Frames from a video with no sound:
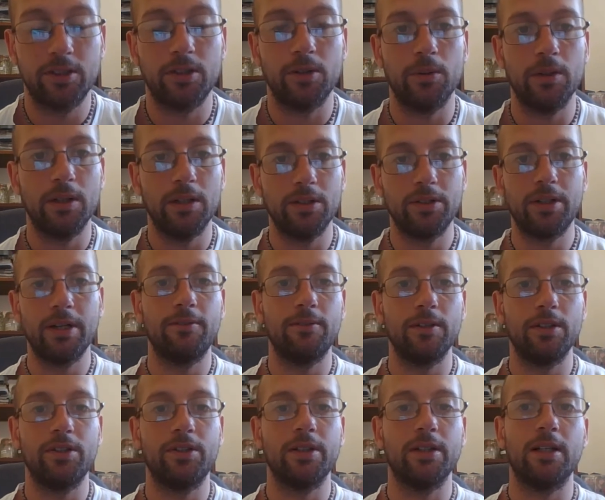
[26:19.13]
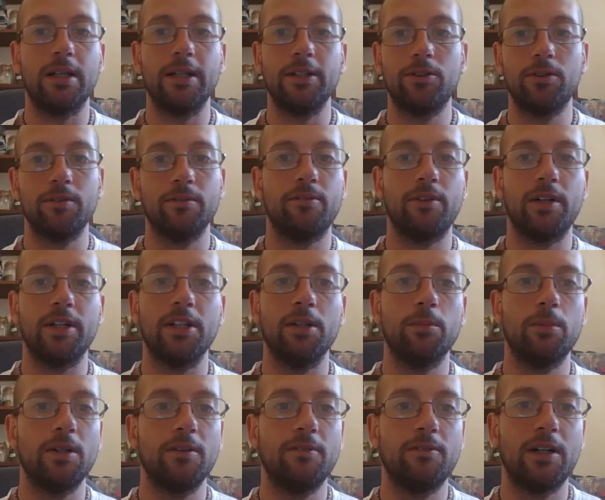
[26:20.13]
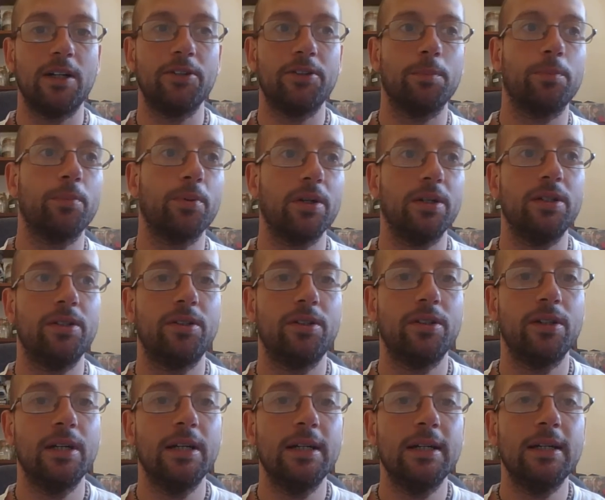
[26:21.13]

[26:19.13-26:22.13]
So it's definitely still there. He doesn't find it, but he finds the priests.